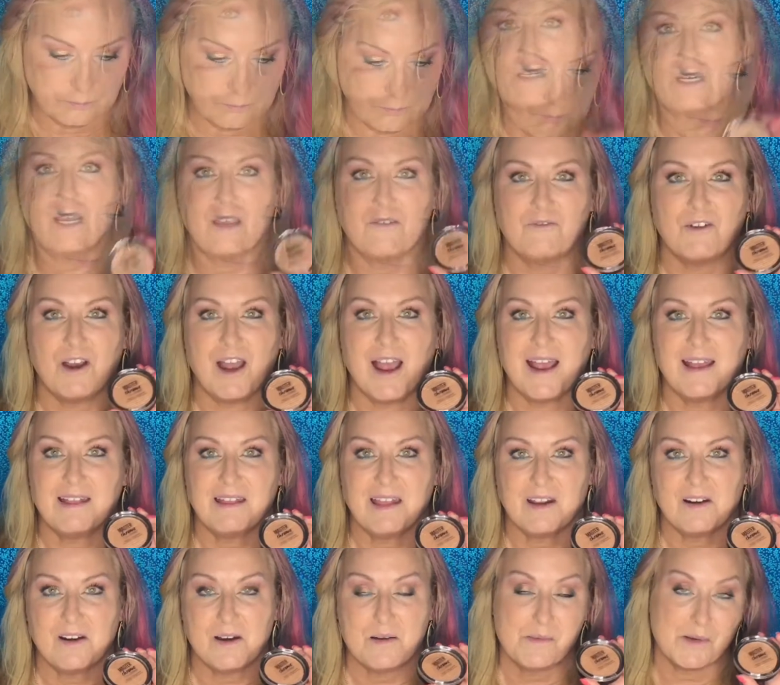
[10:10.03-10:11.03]
Today for
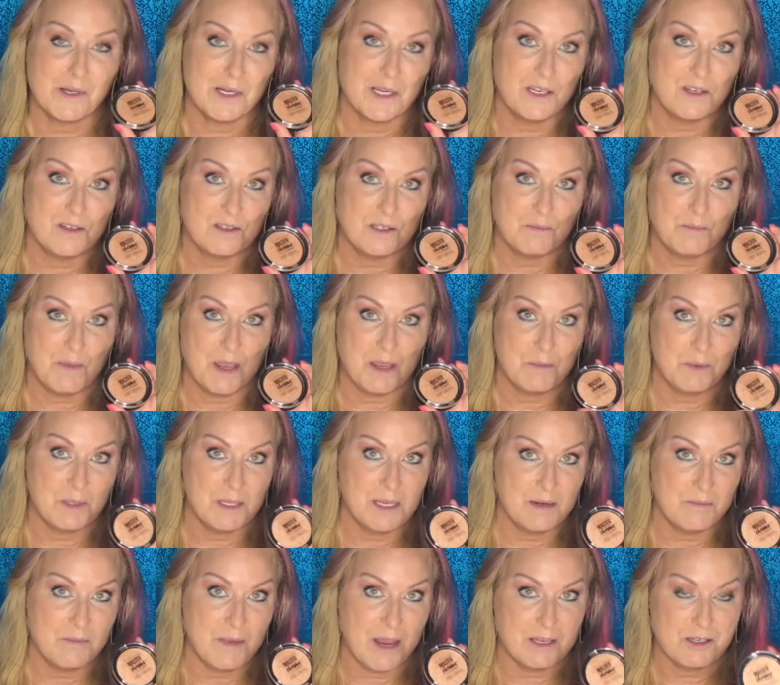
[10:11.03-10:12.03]
highlighter, I'm going to use the
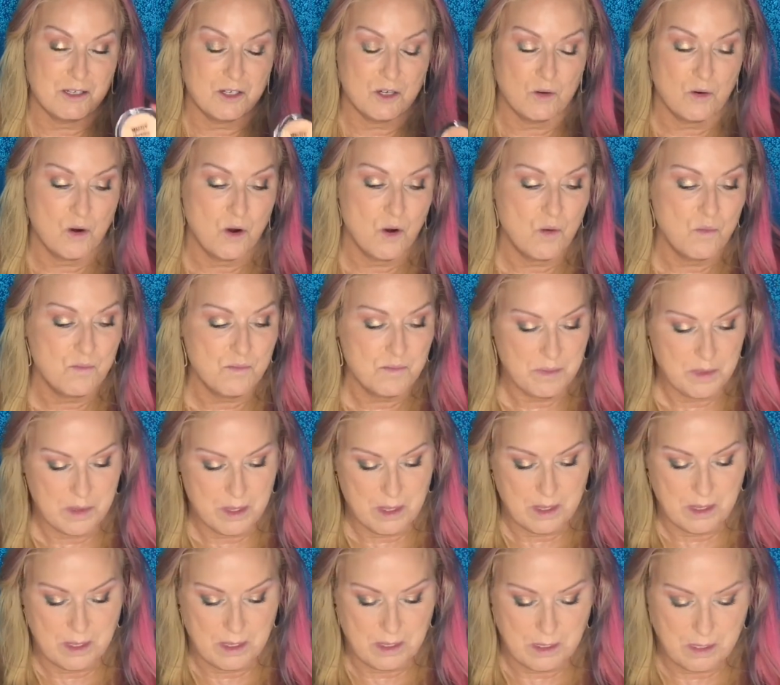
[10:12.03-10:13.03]
Maybelline Master Chrome.
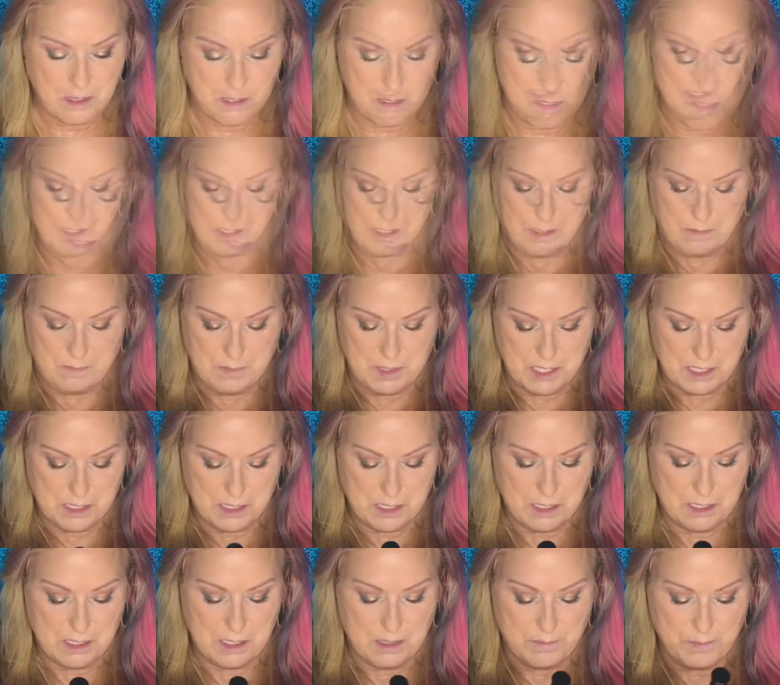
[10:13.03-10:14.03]
I'm just
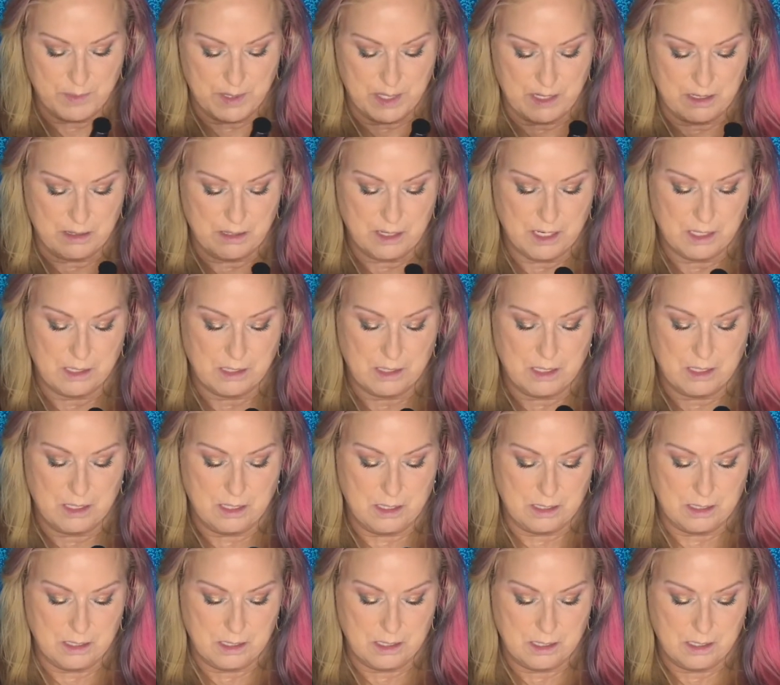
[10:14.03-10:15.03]
going to dip it in like
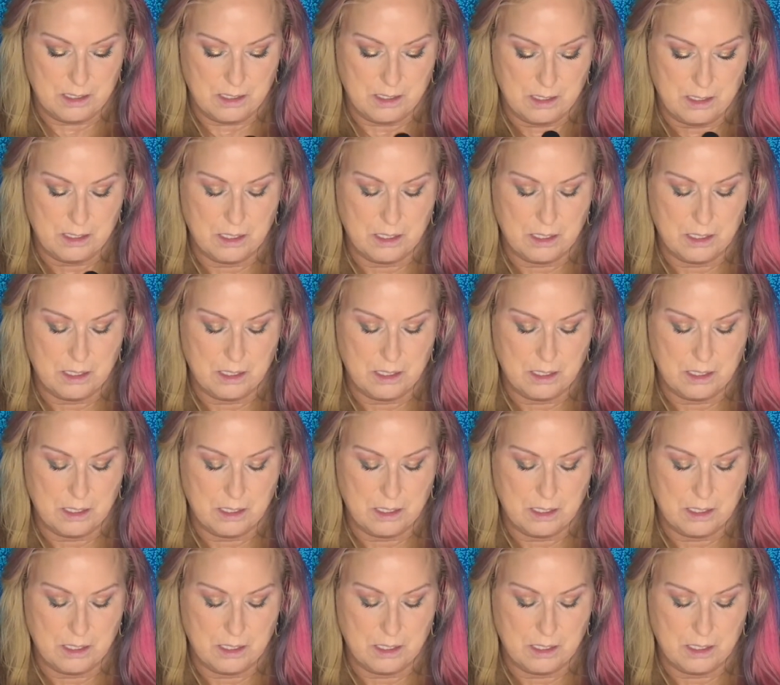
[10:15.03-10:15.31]
this.